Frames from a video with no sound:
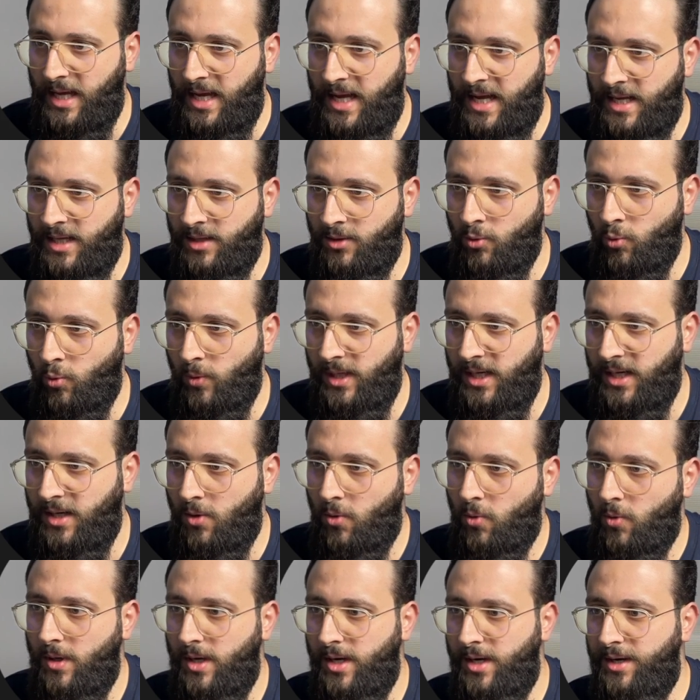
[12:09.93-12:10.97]
and we
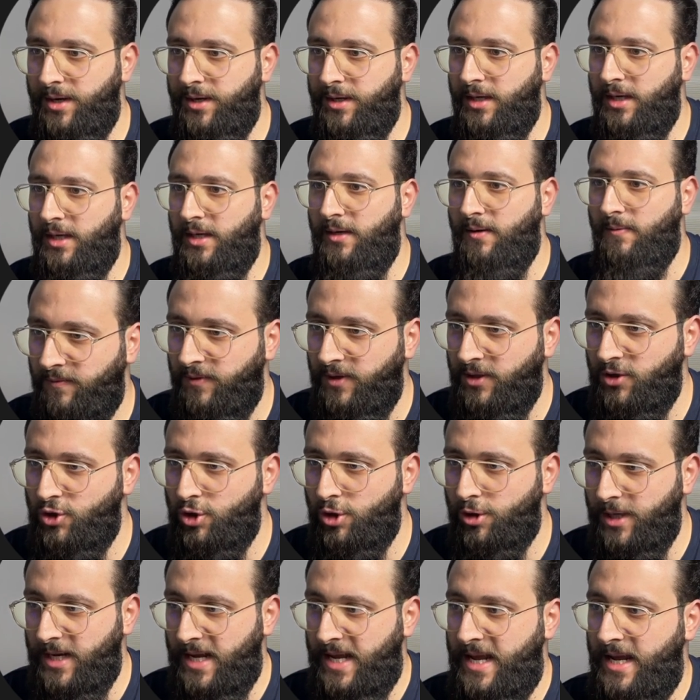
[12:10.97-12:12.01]
query
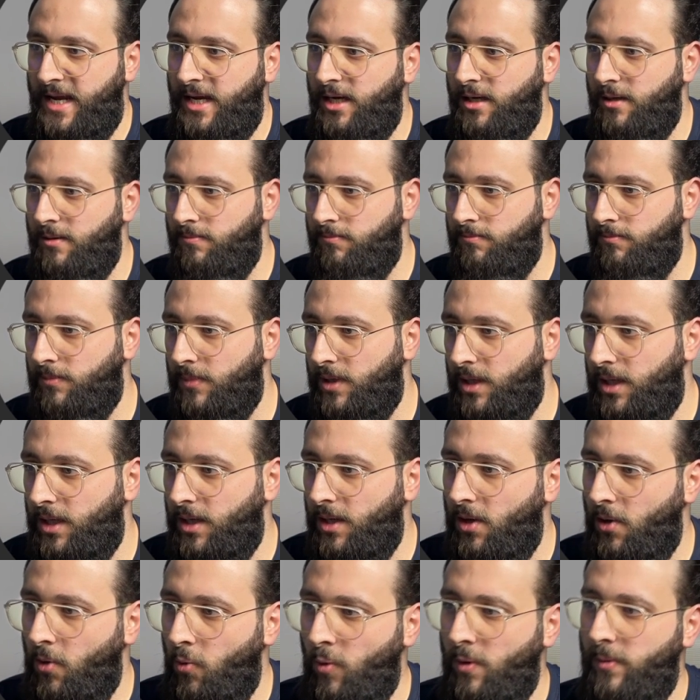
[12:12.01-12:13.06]
feature A,
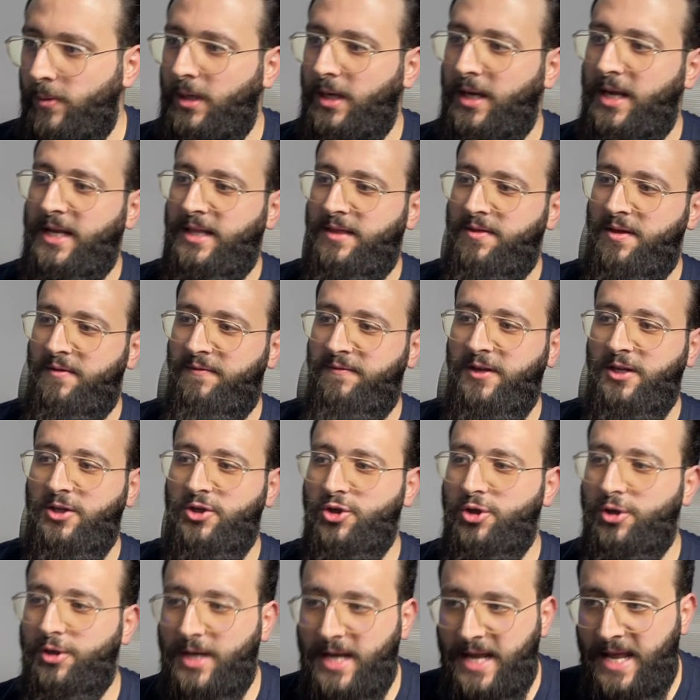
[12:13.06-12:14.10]
we will get the
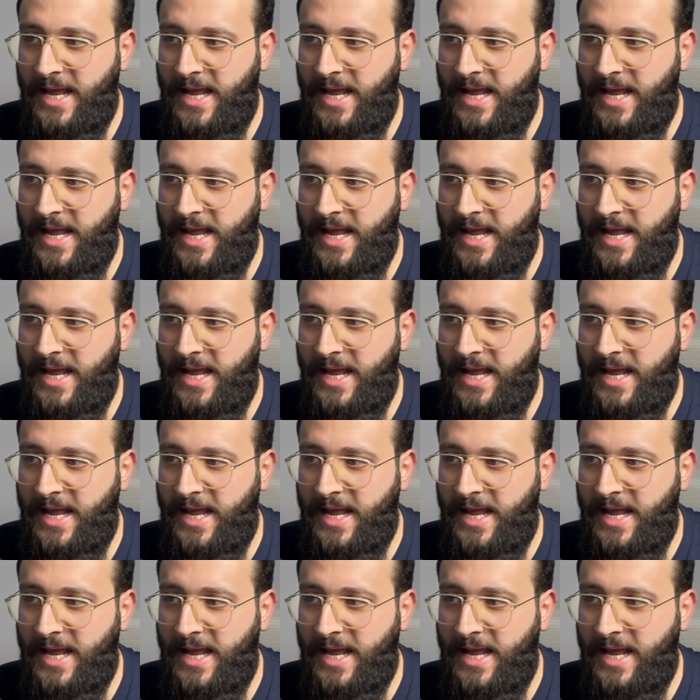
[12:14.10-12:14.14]
feature